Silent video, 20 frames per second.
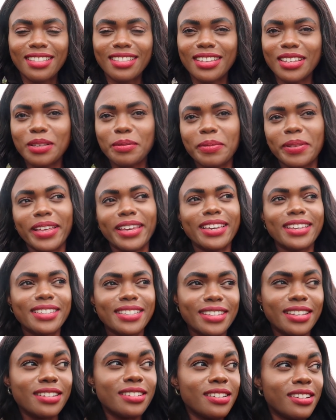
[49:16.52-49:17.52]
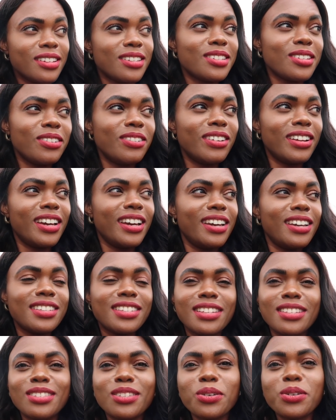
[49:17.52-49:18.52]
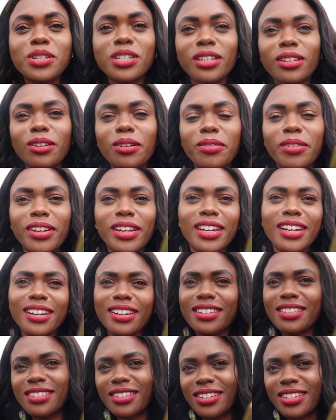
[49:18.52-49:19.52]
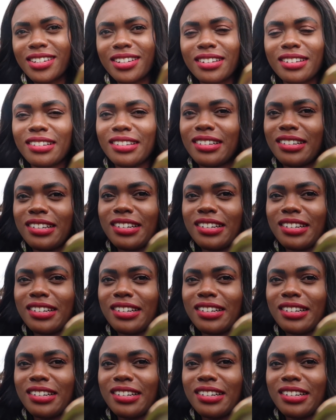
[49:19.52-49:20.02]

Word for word: this place. It looks so nice and so chill over here. It's such a